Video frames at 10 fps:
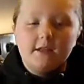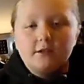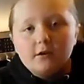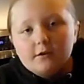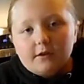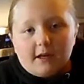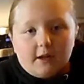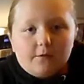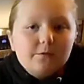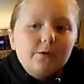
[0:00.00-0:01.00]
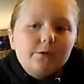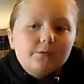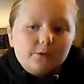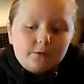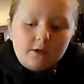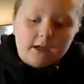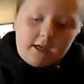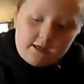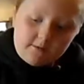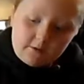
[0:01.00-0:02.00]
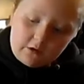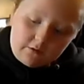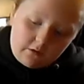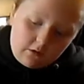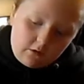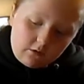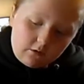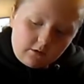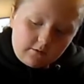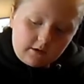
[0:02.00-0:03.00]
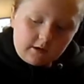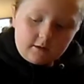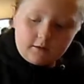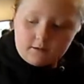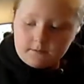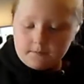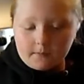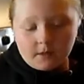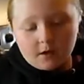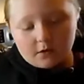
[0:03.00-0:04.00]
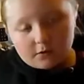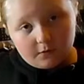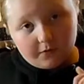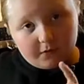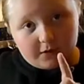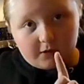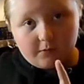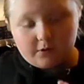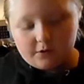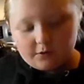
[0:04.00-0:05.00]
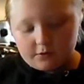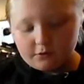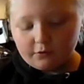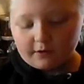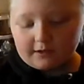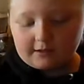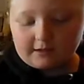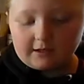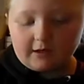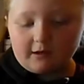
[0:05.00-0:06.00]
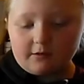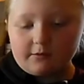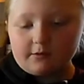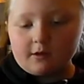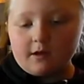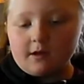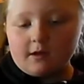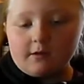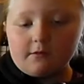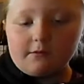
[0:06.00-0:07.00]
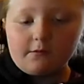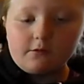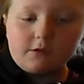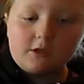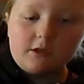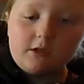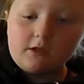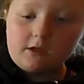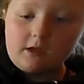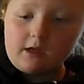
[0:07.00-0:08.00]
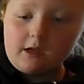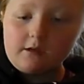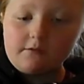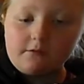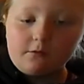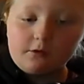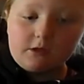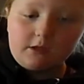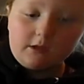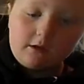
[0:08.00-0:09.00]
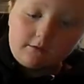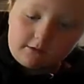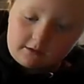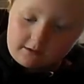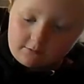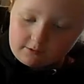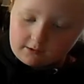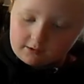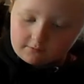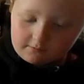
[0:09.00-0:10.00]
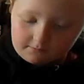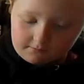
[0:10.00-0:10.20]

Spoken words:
It's called the California roll, and it involves all of these. So the first thing we're going to do is get our full sheet of seaweed.